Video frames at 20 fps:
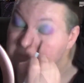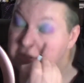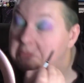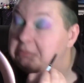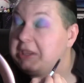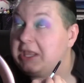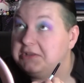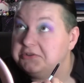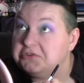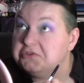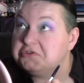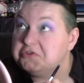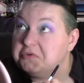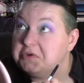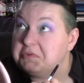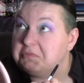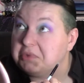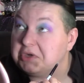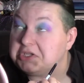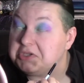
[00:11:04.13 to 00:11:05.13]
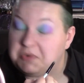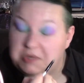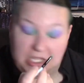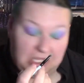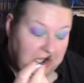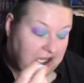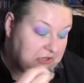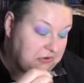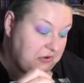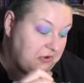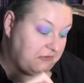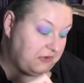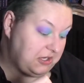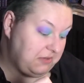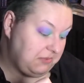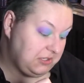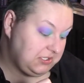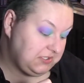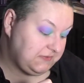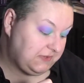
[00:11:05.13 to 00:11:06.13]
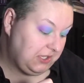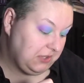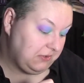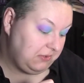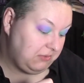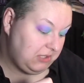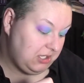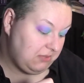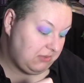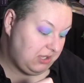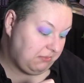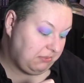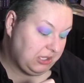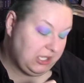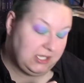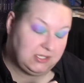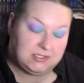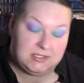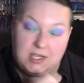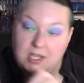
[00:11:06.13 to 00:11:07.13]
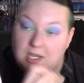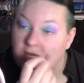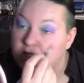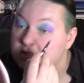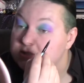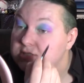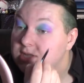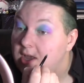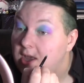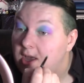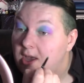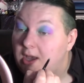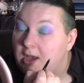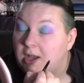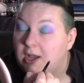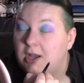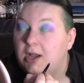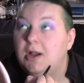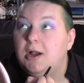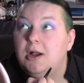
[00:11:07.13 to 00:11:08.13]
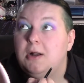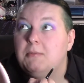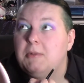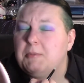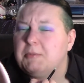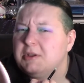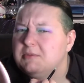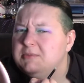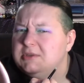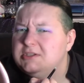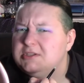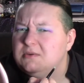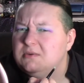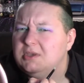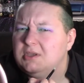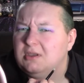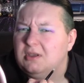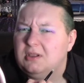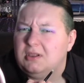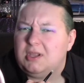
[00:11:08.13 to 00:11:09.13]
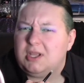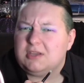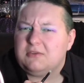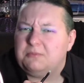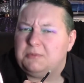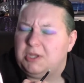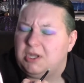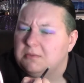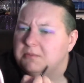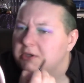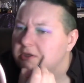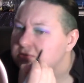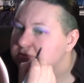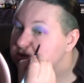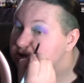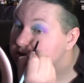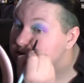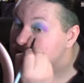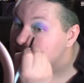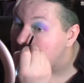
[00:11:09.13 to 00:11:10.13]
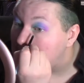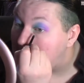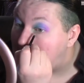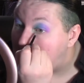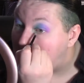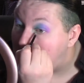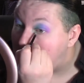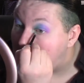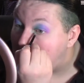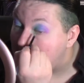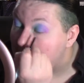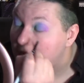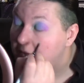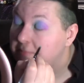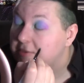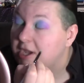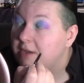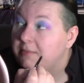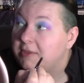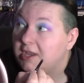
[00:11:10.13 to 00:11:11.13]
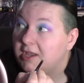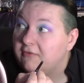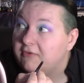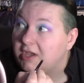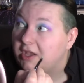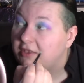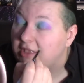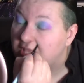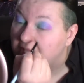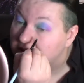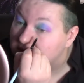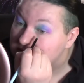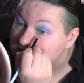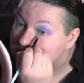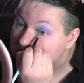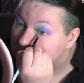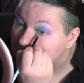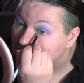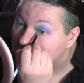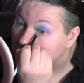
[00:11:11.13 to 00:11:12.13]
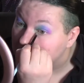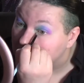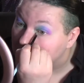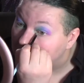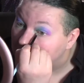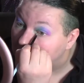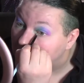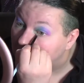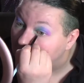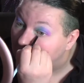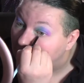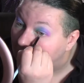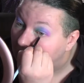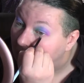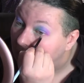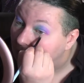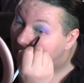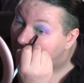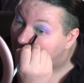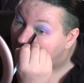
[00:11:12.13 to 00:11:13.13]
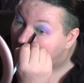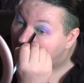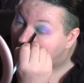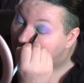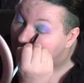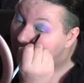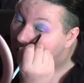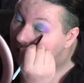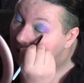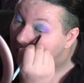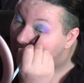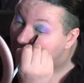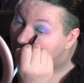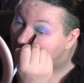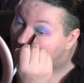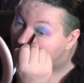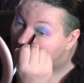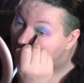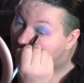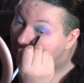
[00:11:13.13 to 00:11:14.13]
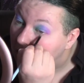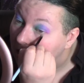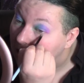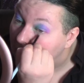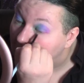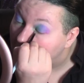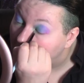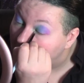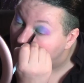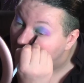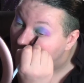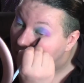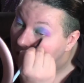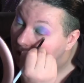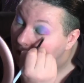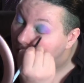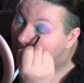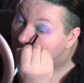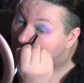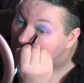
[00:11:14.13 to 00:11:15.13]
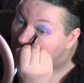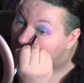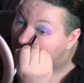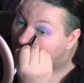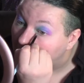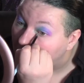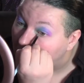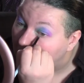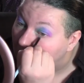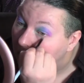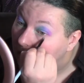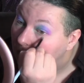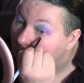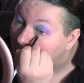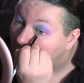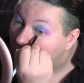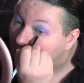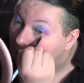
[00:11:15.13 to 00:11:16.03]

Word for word: My plants are doing pretty well. I don't know if anybody's following me on my plant sagas. Um, I'm going to be doing a lot of blog posts upcoming. I've got at least three going on. So,